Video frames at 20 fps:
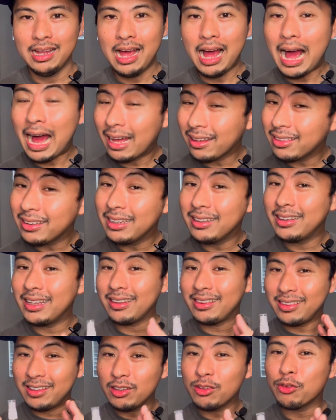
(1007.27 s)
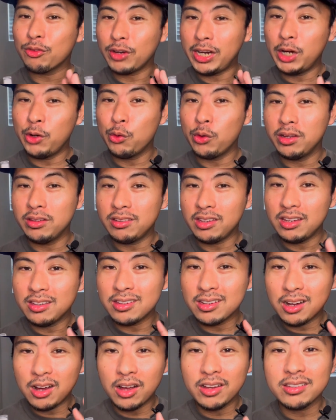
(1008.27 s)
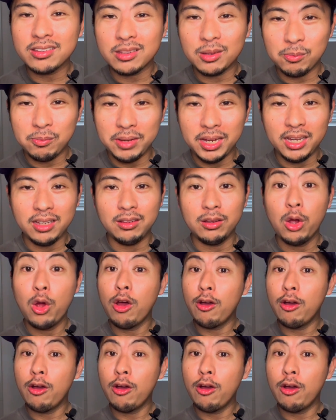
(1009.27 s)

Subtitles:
I think that this fragrance is custom made